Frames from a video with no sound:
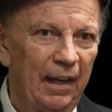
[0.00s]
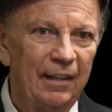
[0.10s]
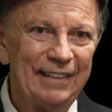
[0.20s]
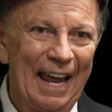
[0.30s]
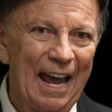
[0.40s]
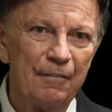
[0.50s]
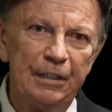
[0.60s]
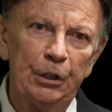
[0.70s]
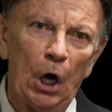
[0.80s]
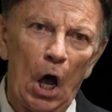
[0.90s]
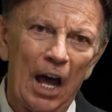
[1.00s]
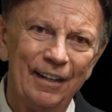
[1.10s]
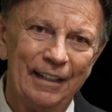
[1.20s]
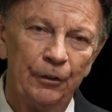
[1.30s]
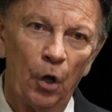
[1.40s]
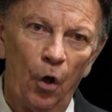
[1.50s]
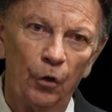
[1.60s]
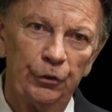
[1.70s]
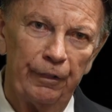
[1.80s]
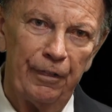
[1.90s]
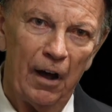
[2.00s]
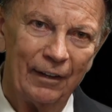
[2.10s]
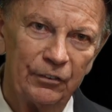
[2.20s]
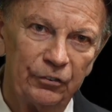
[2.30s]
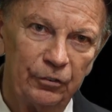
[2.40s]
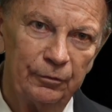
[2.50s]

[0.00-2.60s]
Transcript: is having God in all your thoughts.